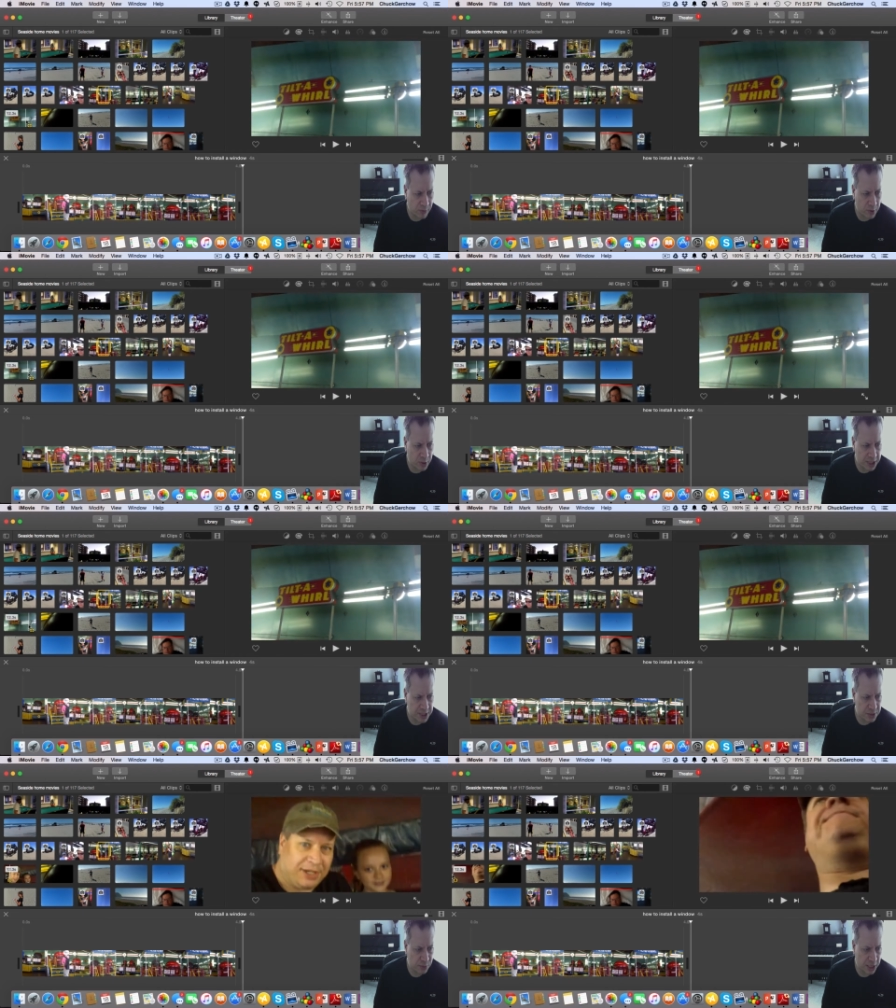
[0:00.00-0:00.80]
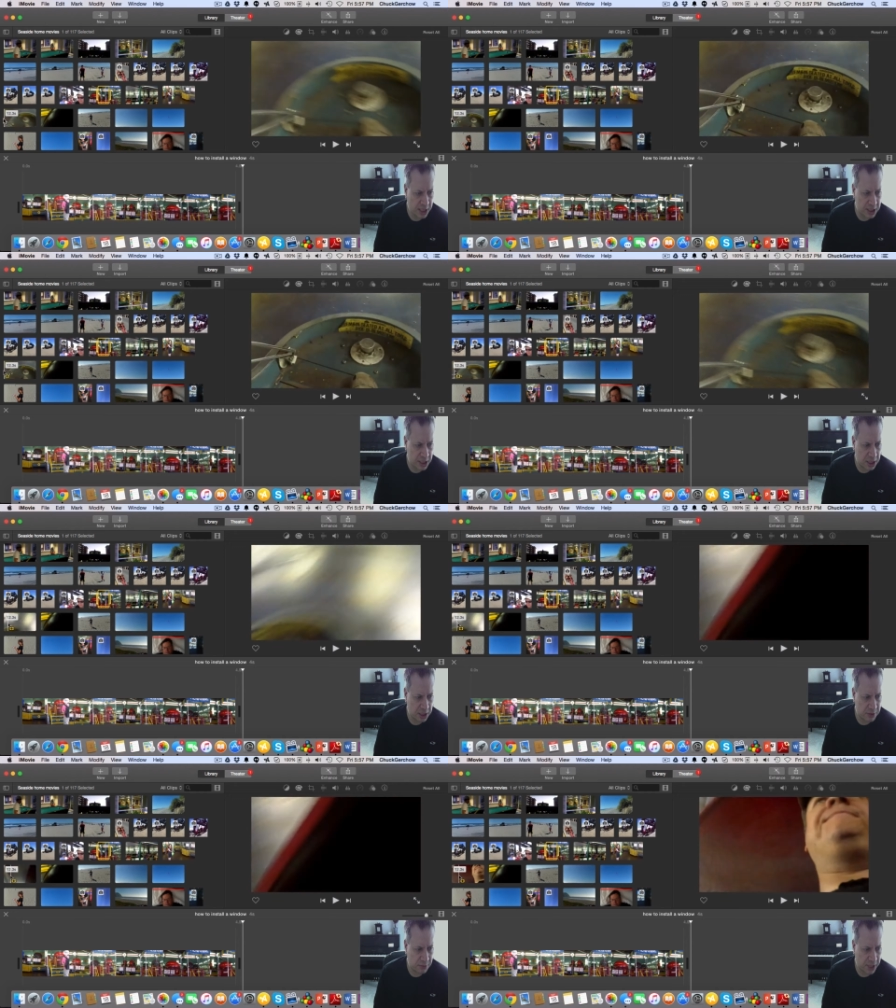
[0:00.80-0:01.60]
that's us waiting to get on
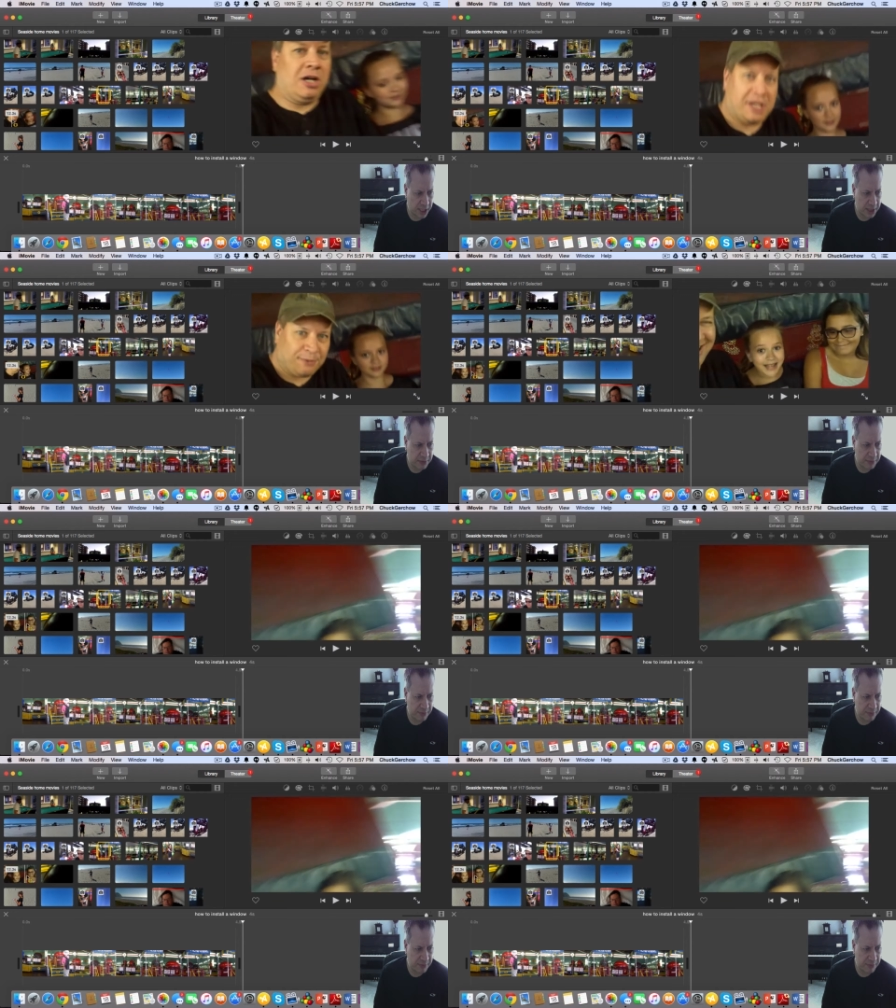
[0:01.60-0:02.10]
the ride,